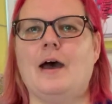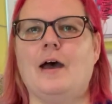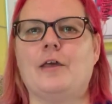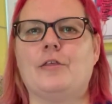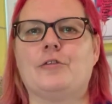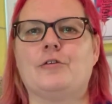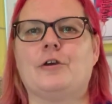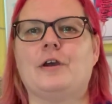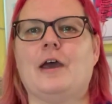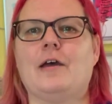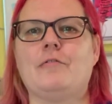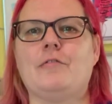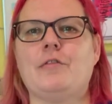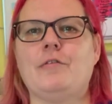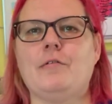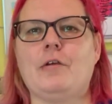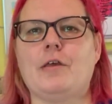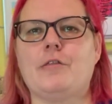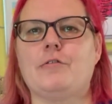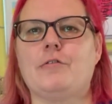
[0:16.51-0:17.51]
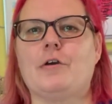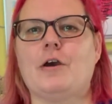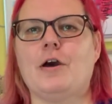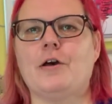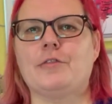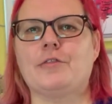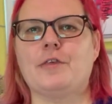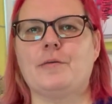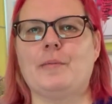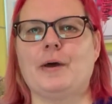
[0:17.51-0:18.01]
Sorry, I just realised you
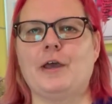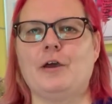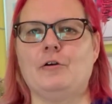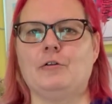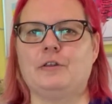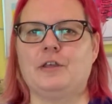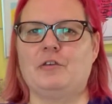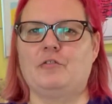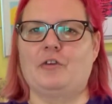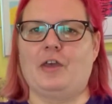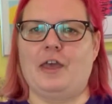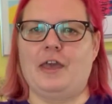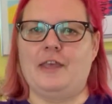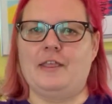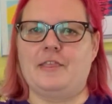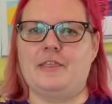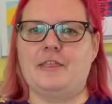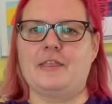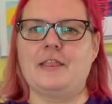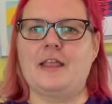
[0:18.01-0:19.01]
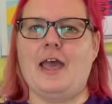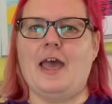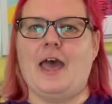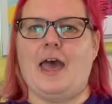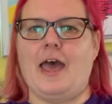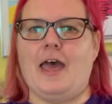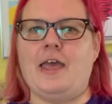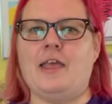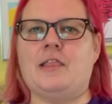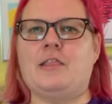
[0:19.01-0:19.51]
can't see my whole t-shirt. It
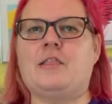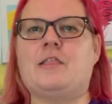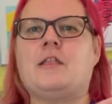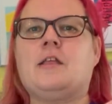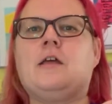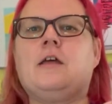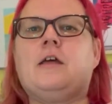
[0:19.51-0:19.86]
says,